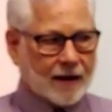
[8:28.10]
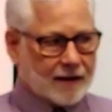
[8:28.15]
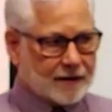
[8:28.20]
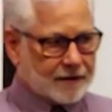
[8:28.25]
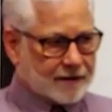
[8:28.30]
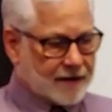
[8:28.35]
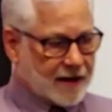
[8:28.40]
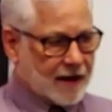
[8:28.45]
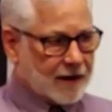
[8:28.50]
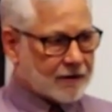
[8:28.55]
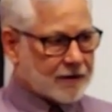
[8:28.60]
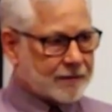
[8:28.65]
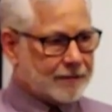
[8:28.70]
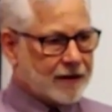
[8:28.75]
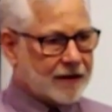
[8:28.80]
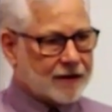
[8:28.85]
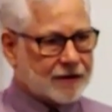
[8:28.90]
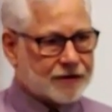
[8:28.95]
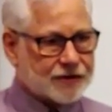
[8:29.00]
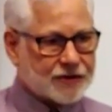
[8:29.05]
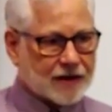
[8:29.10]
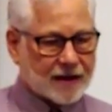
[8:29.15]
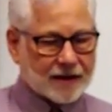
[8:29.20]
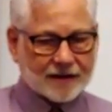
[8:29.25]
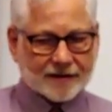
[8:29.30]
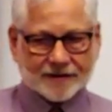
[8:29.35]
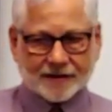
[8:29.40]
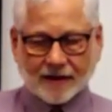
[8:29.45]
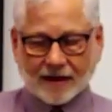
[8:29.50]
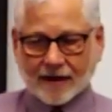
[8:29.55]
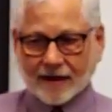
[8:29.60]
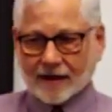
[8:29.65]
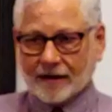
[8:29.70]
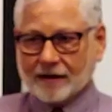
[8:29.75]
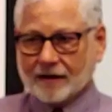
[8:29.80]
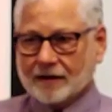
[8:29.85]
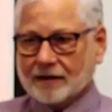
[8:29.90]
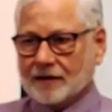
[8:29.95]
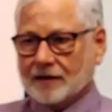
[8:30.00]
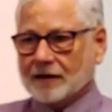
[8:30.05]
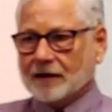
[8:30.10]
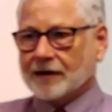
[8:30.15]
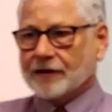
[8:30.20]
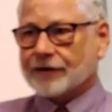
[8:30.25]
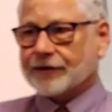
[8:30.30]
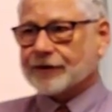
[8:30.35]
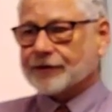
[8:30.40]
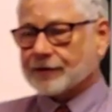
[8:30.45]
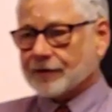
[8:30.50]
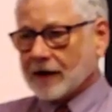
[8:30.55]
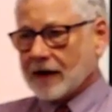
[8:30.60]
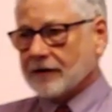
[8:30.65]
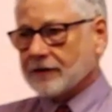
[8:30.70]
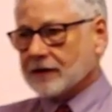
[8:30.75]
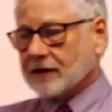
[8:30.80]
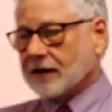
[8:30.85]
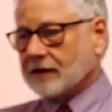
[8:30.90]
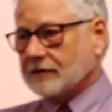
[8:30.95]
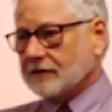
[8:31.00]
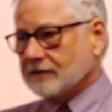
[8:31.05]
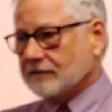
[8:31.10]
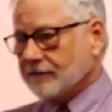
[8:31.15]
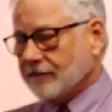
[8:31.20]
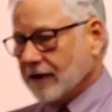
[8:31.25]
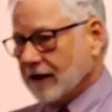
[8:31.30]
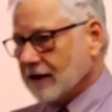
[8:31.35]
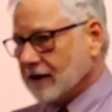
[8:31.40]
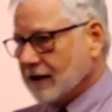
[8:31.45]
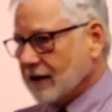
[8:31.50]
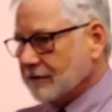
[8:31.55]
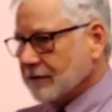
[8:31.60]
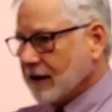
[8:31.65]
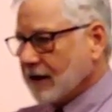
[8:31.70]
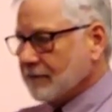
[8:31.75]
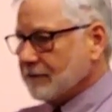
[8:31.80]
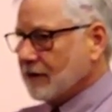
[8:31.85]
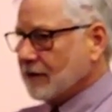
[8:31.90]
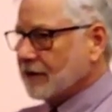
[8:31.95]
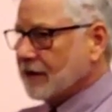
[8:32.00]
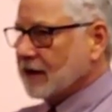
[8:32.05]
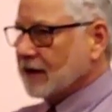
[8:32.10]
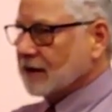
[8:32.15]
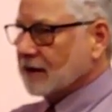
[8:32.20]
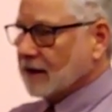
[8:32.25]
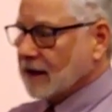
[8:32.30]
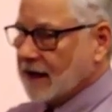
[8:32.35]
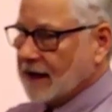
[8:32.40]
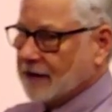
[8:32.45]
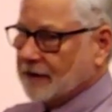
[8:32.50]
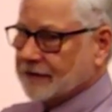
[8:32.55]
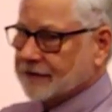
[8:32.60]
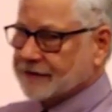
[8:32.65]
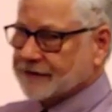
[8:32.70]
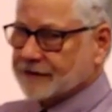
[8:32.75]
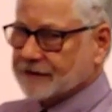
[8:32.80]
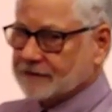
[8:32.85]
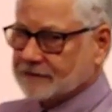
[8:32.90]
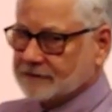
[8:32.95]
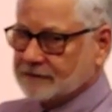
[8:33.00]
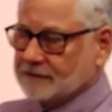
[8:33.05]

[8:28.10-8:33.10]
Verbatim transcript: and they are committing genocide throughout Vietnam, Cambodia, and Laos.